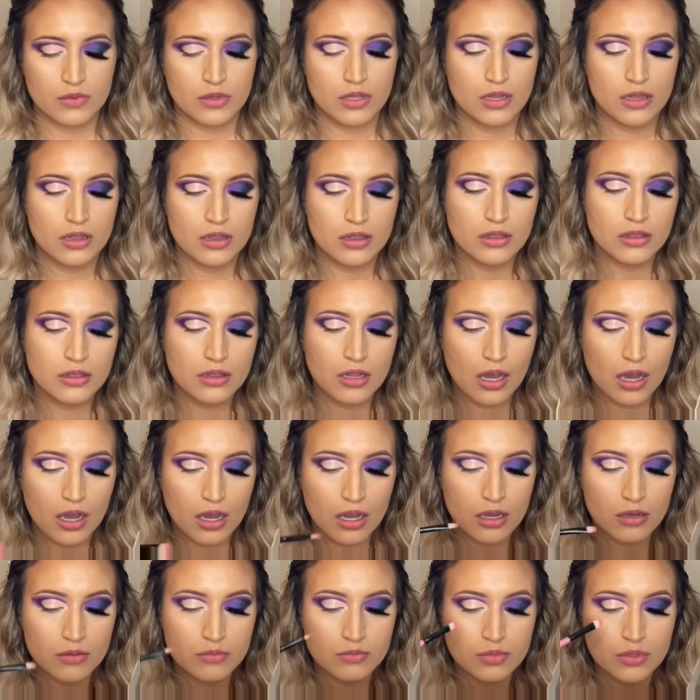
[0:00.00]
with
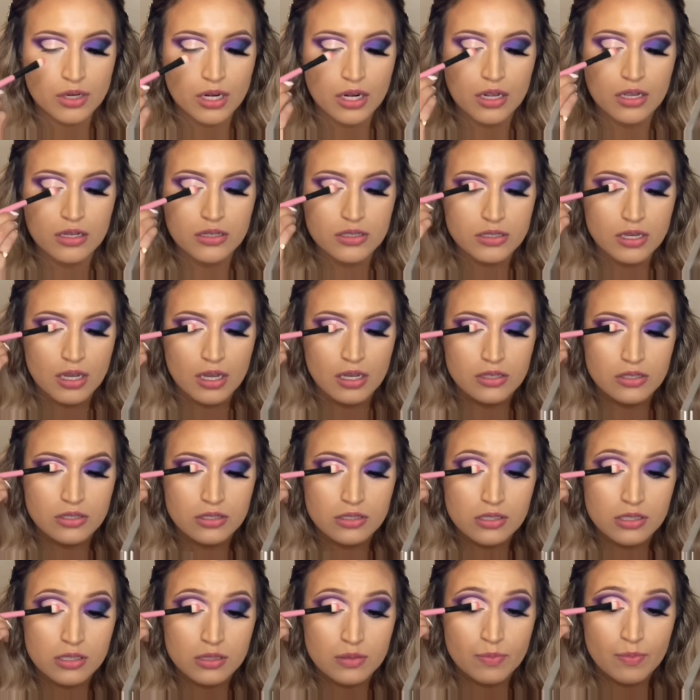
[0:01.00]
that brush, I
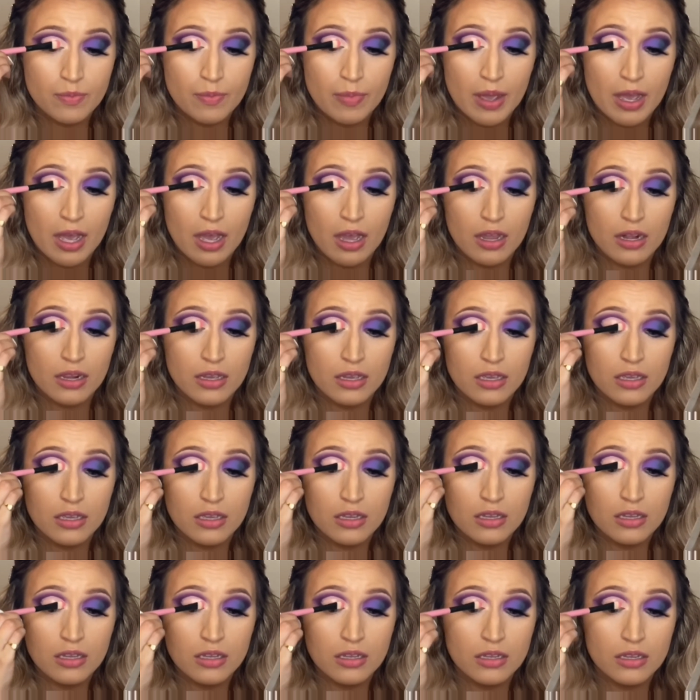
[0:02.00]
just pat it
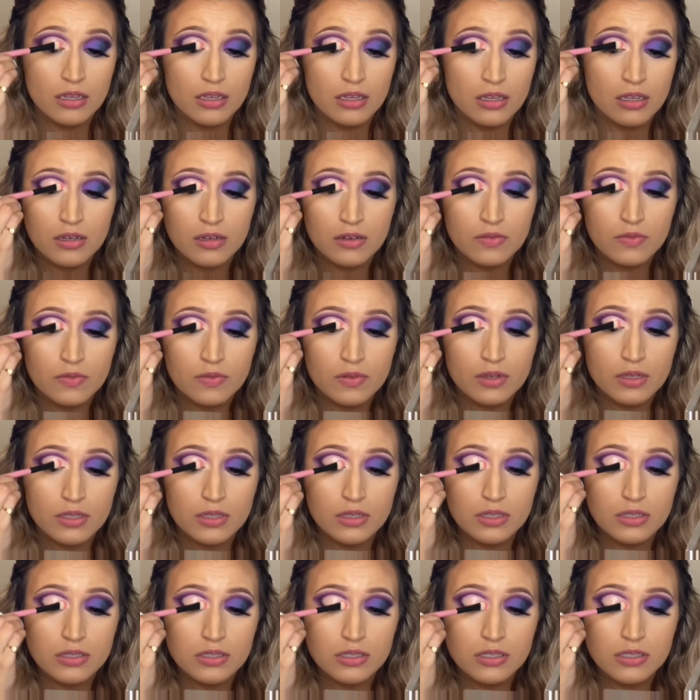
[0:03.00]
for
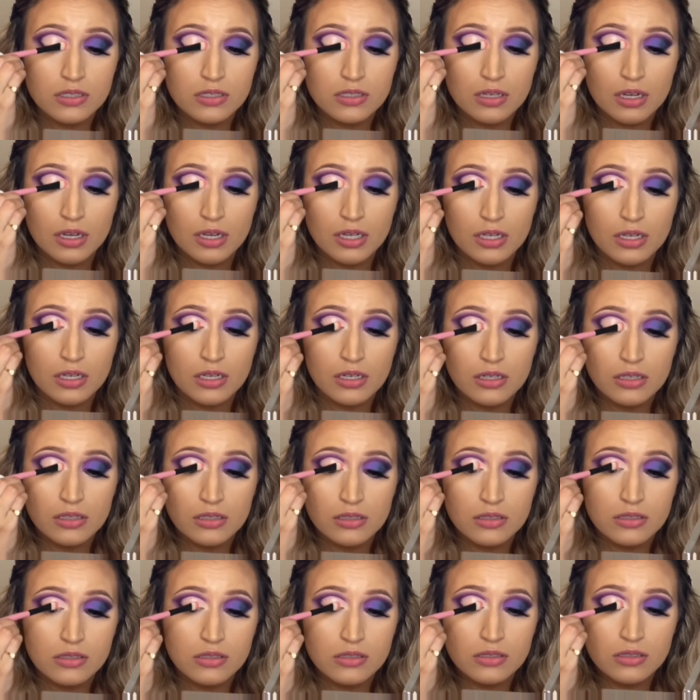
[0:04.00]
the
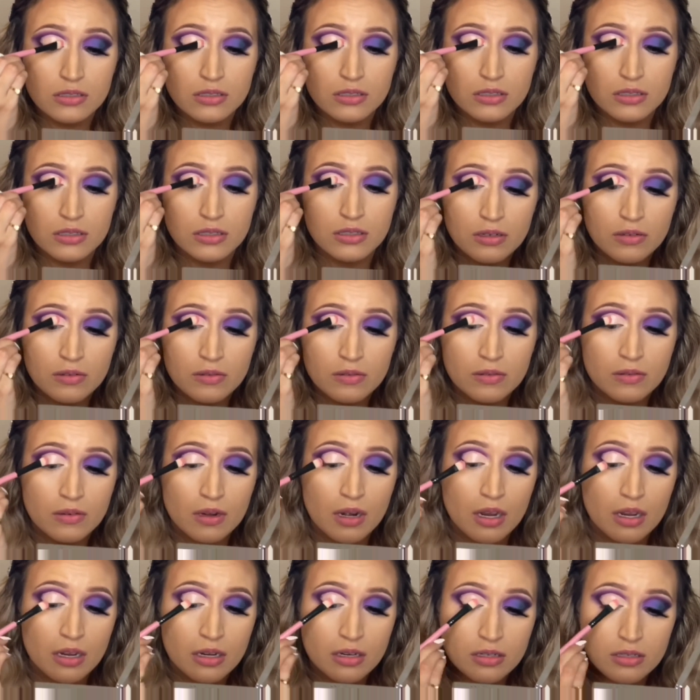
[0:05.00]
shininess
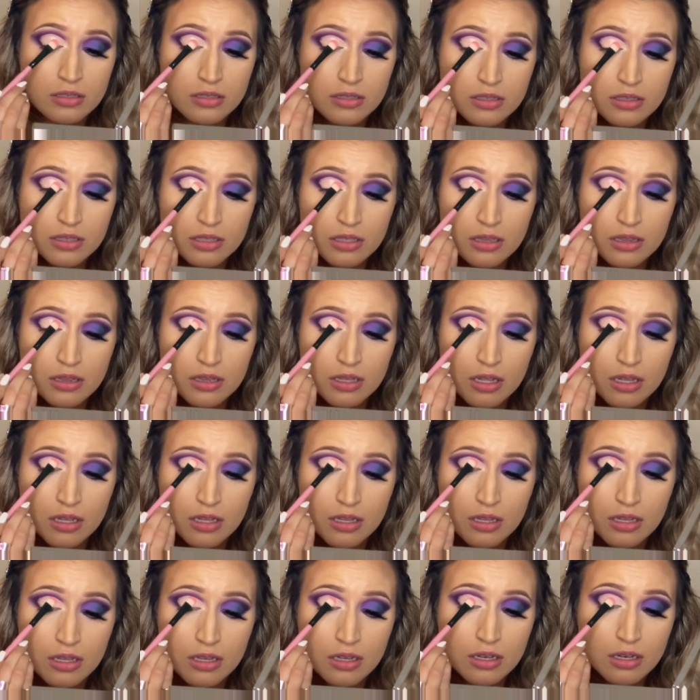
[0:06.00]
right underneath that
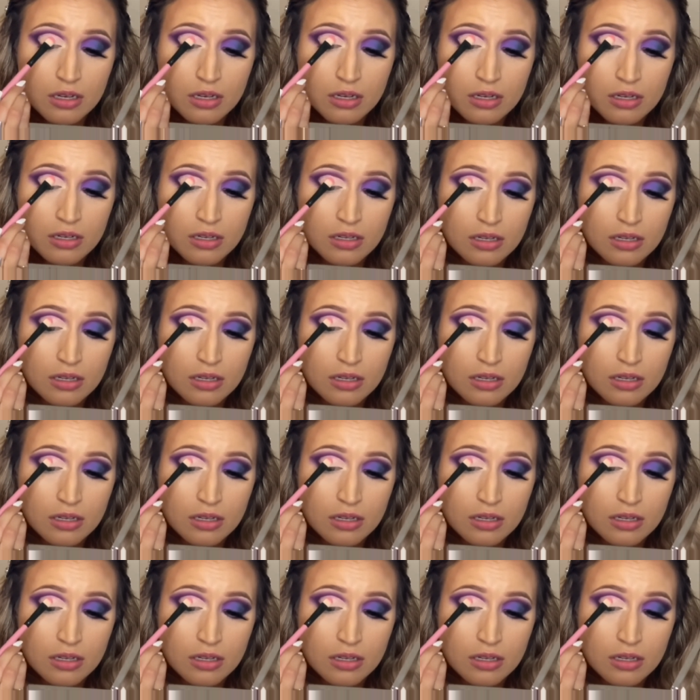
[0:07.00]
line.